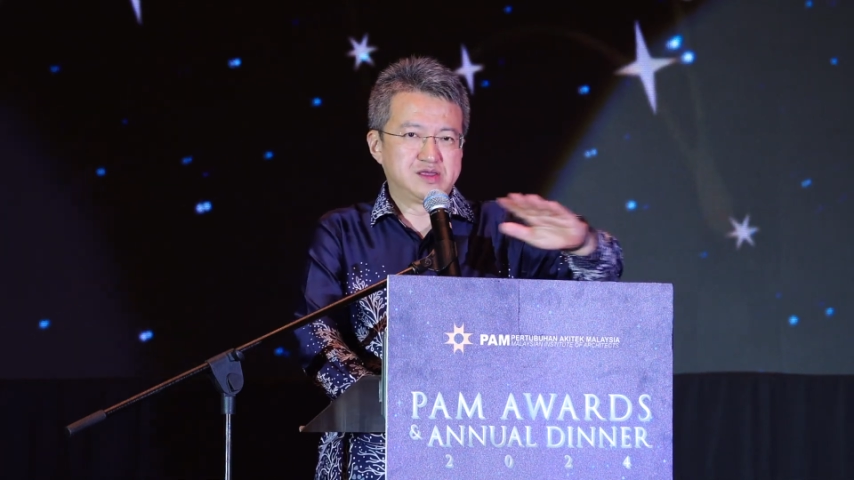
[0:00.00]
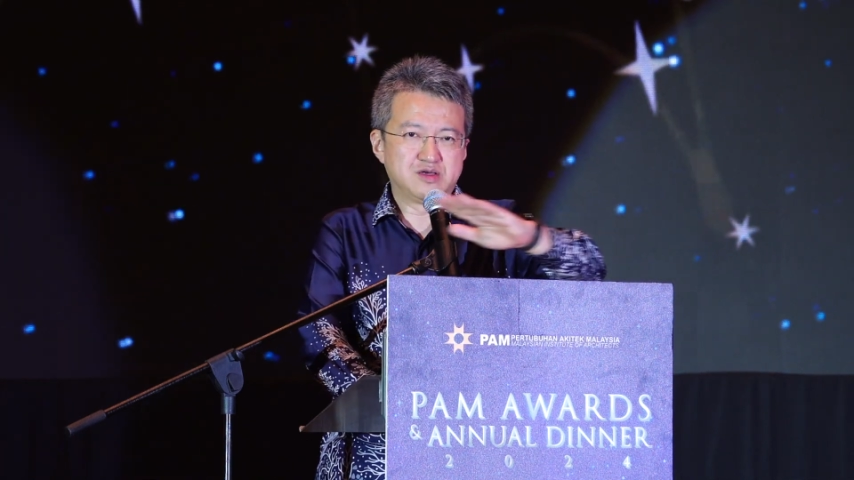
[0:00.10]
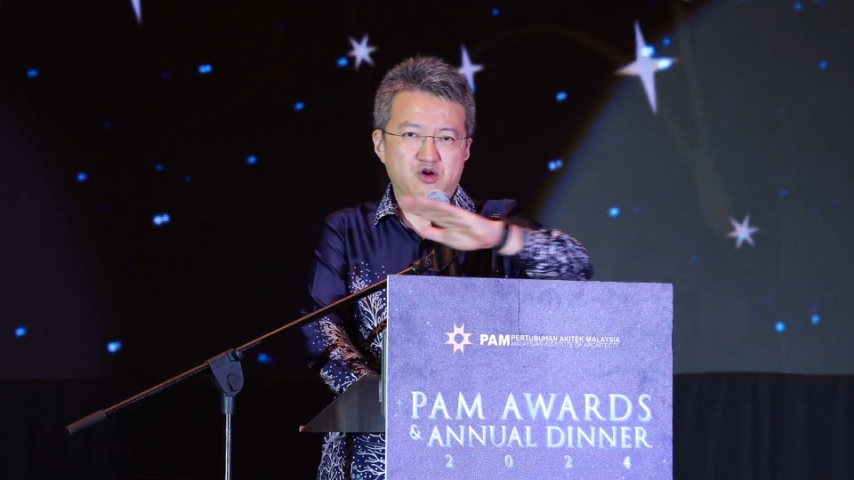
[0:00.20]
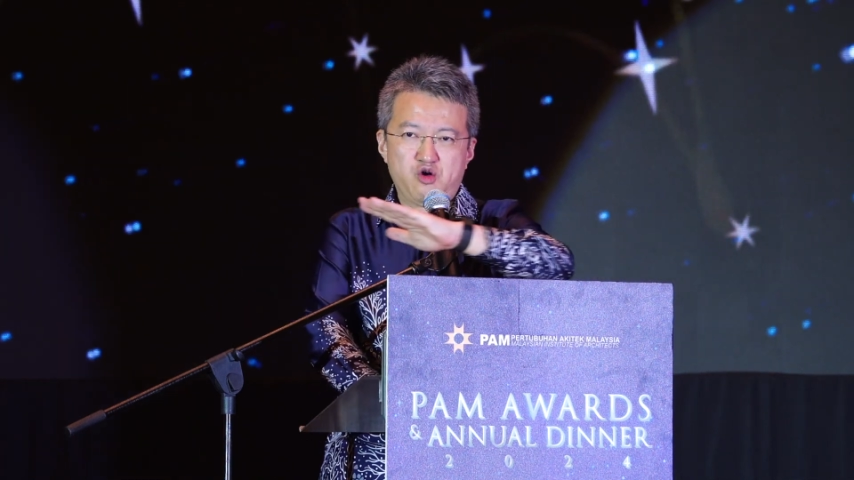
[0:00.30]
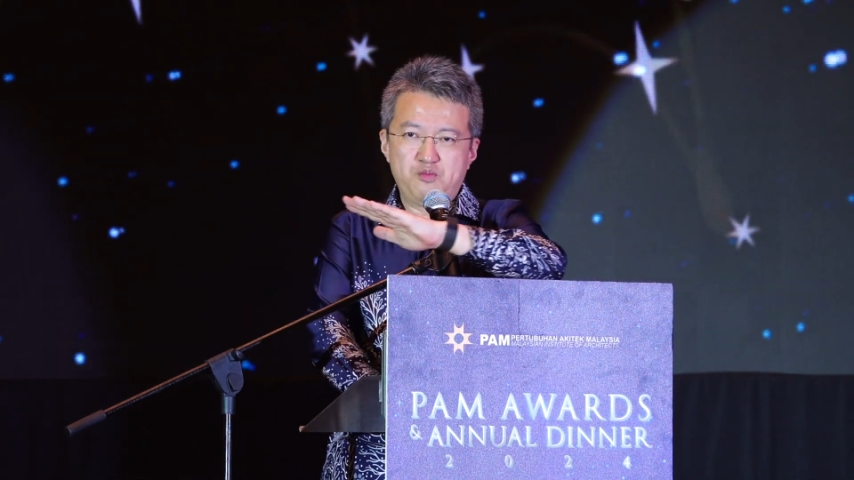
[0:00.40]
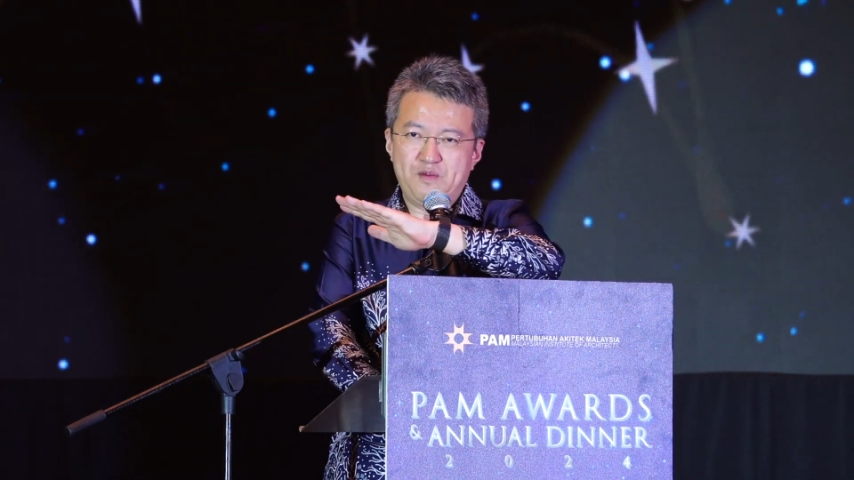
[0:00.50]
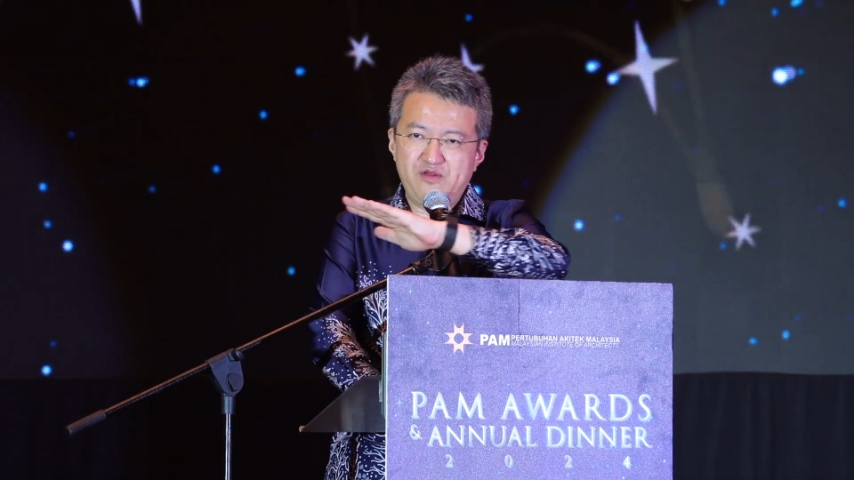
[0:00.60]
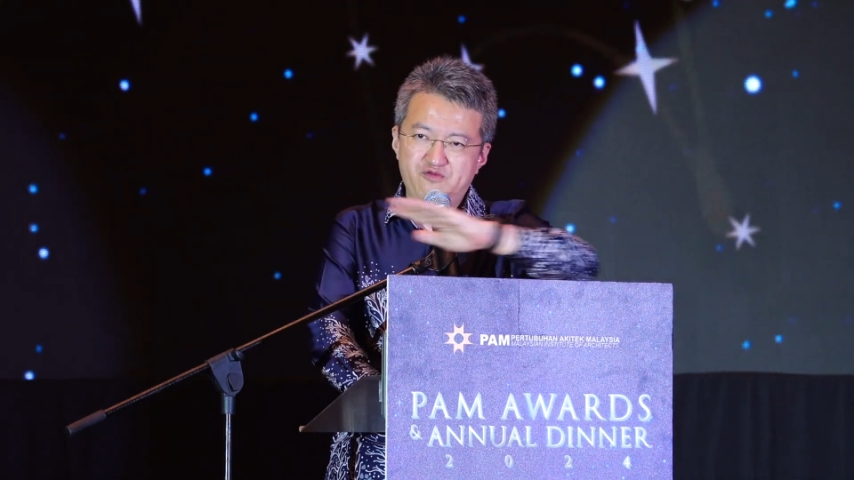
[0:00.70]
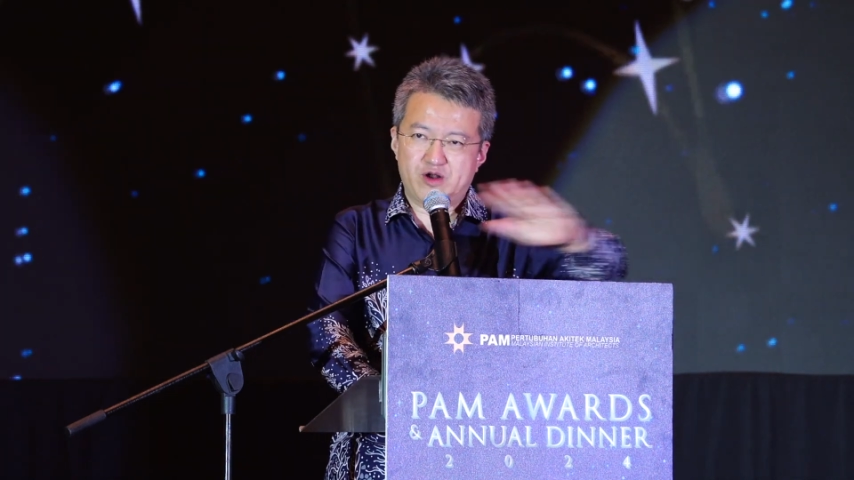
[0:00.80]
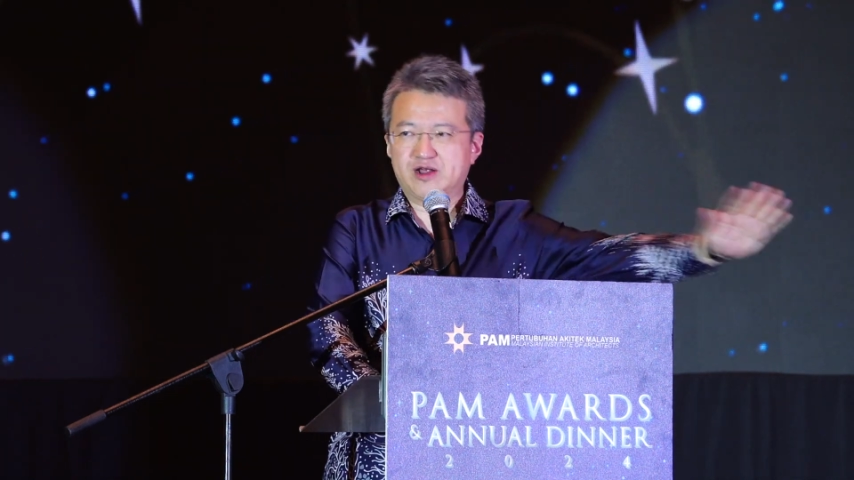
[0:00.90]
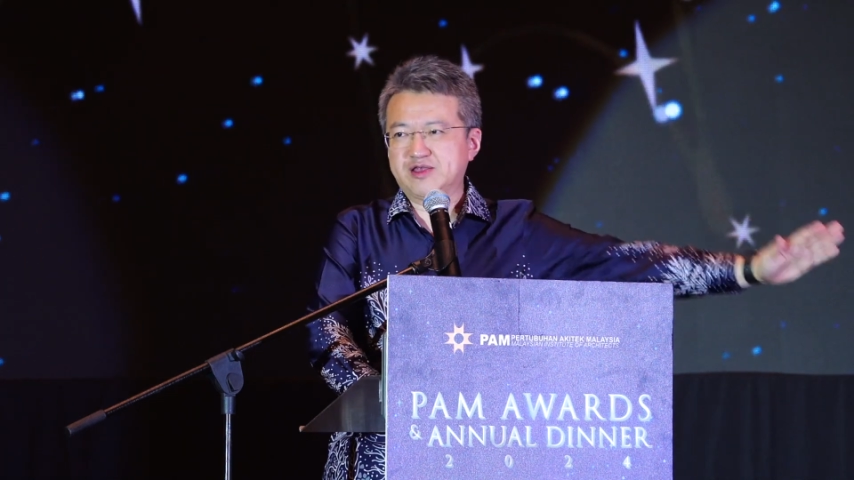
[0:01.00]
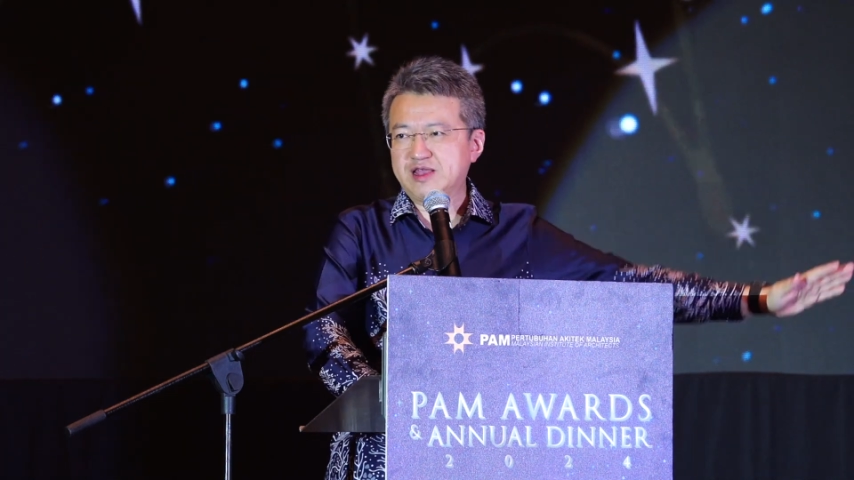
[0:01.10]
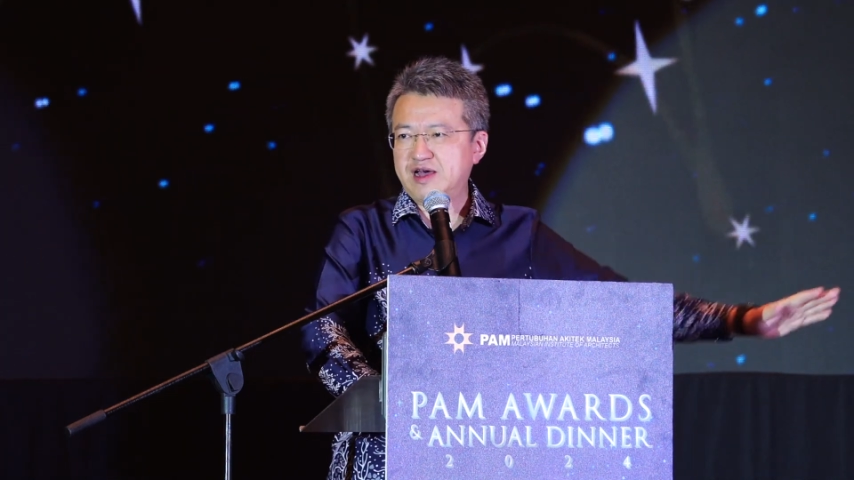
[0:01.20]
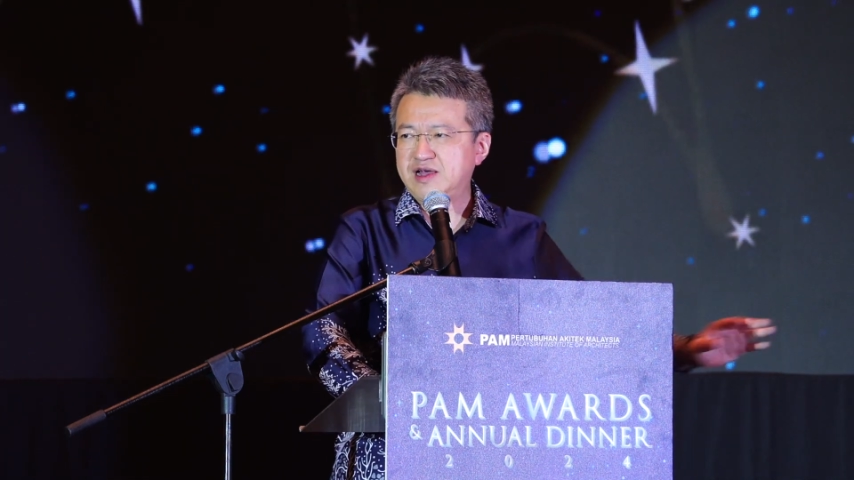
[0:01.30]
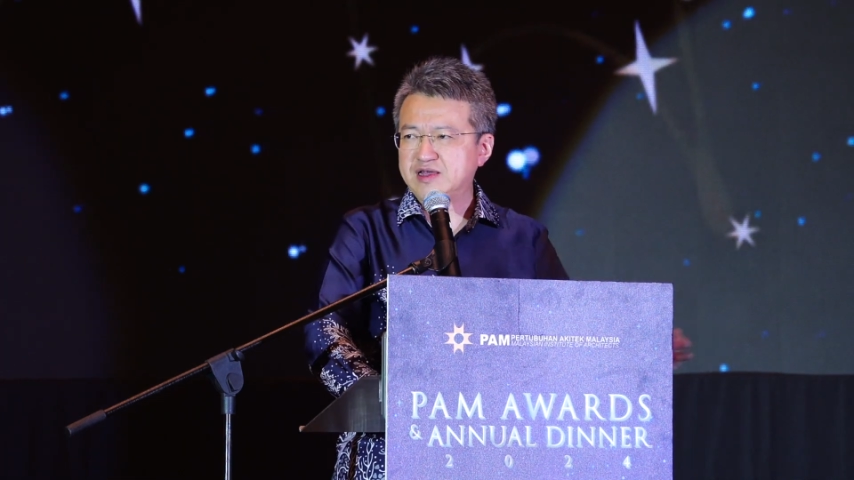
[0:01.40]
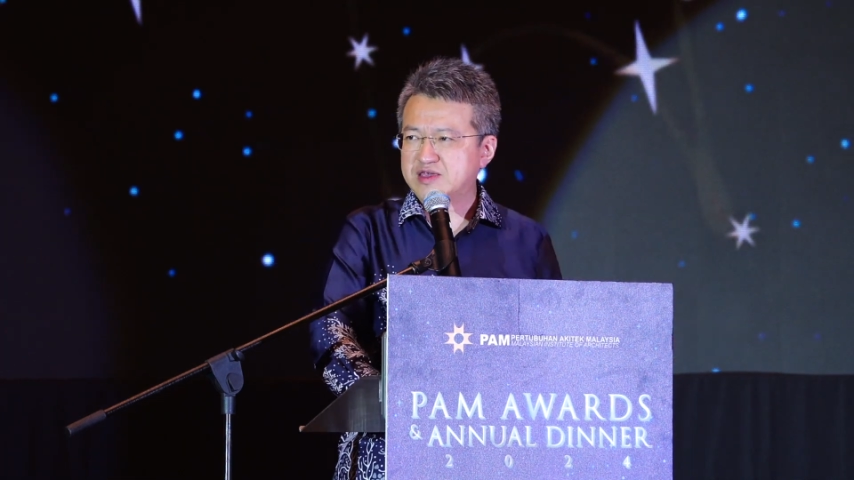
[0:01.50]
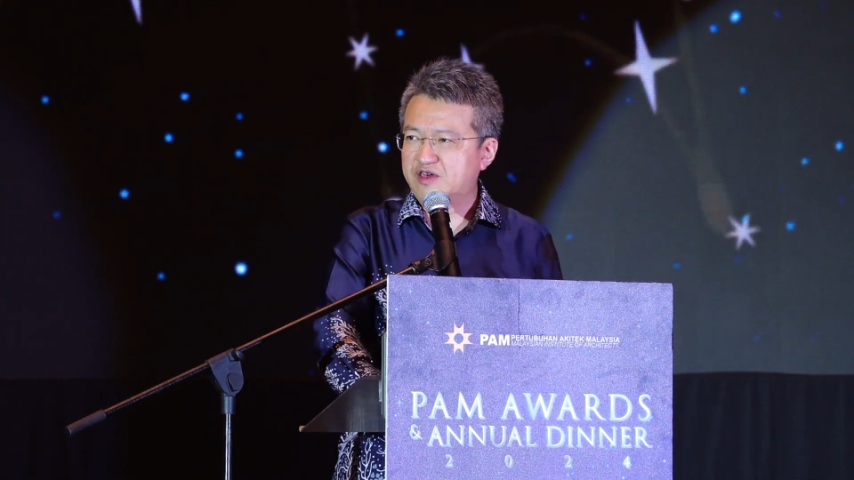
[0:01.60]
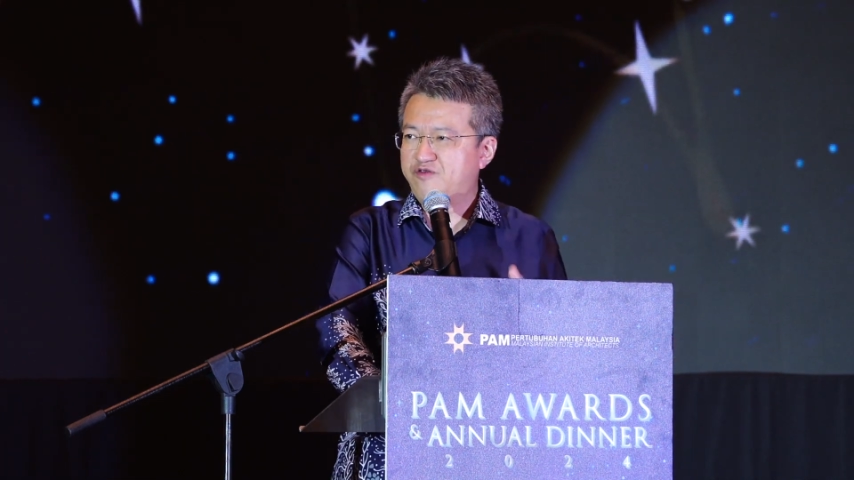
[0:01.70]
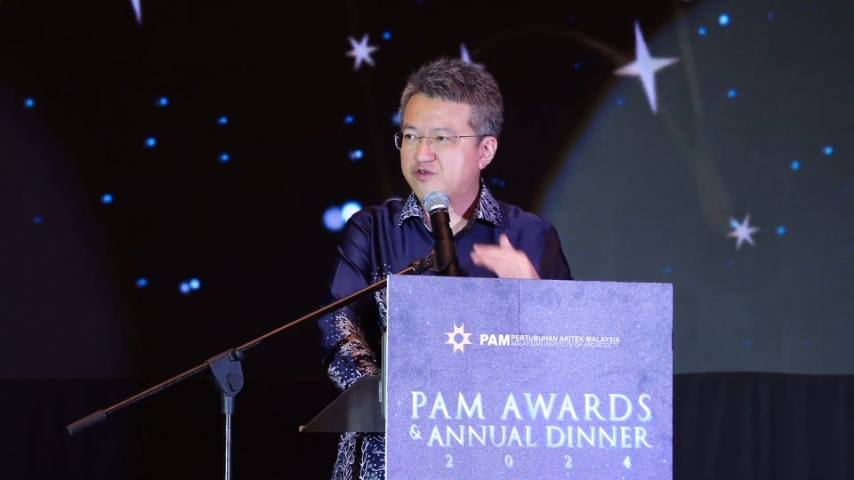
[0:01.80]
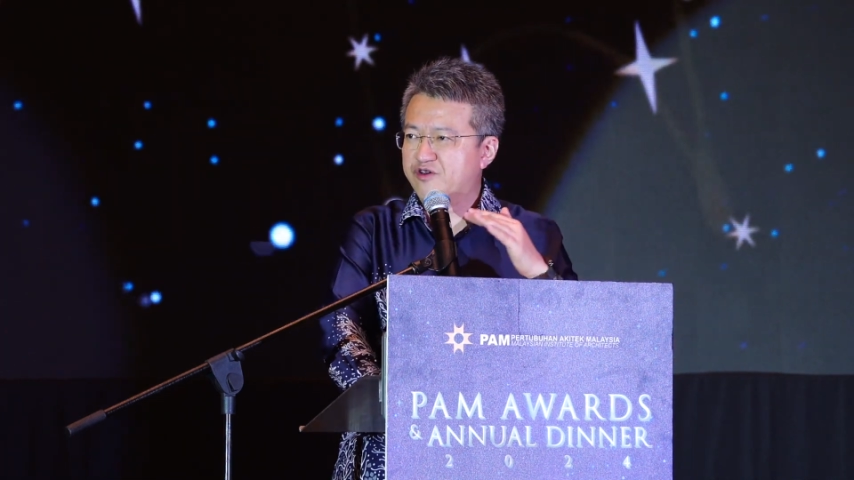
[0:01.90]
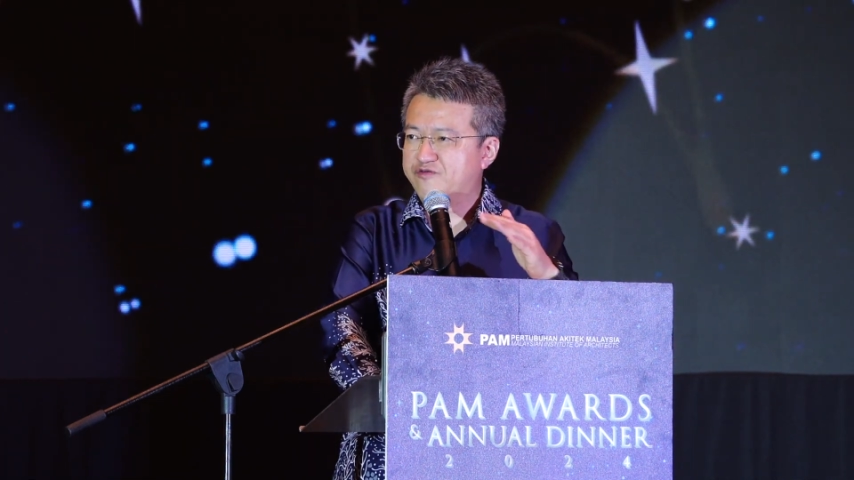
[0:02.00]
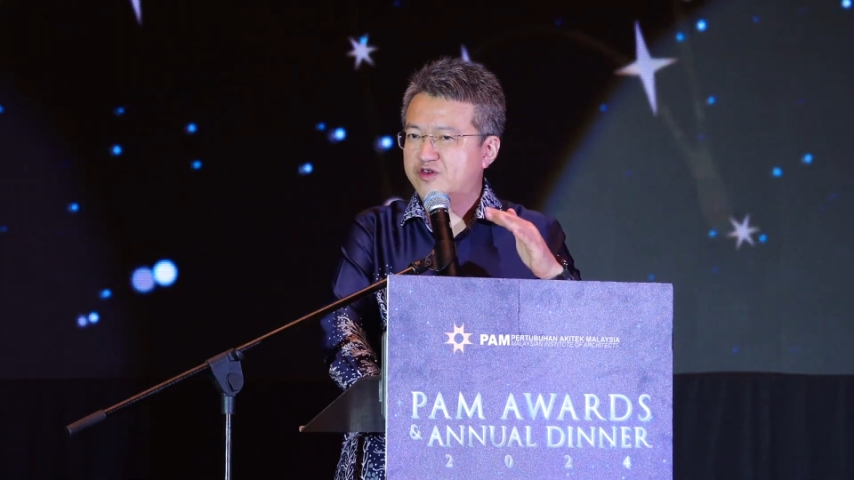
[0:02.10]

the open veranda gives you a